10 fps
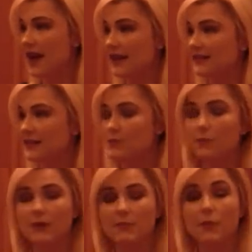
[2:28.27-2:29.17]
and see
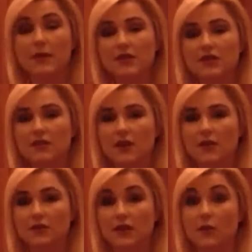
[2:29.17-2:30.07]
when people mention
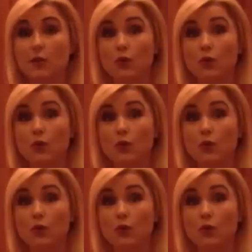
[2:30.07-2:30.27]
those in the